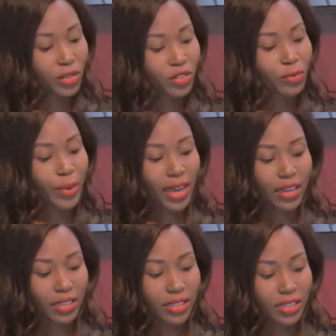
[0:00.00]
of
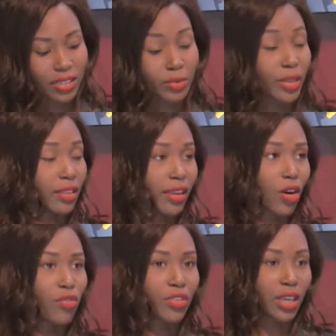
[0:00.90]
backlash has been there
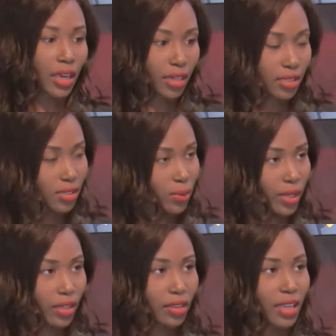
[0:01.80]
over the years
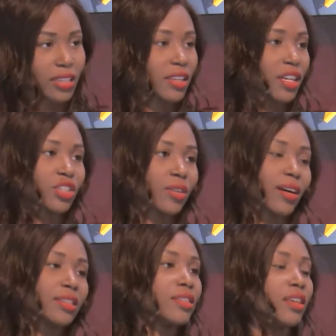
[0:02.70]
with international
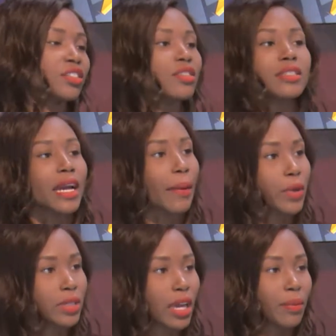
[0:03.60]
artists such as
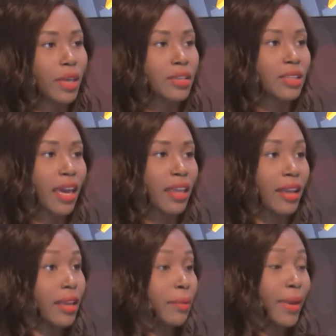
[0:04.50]
Diamond coming into Kenya
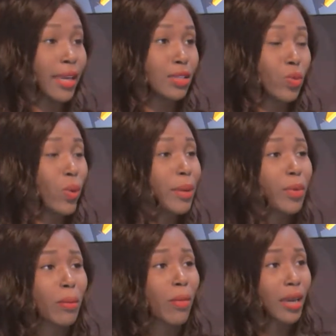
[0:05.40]
and getting paid way
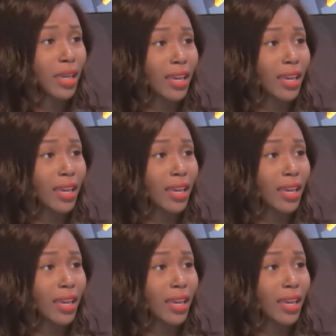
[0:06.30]
more money